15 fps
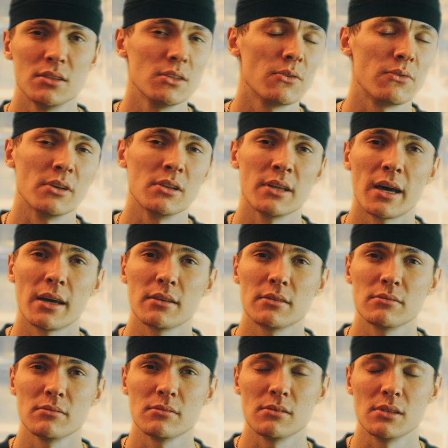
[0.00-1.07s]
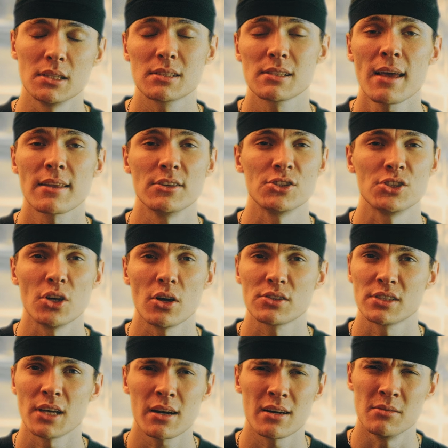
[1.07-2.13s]
Did you feel that? It's like the shot
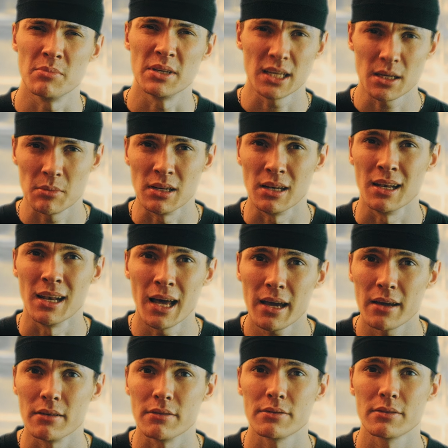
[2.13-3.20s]
suddenly became alive.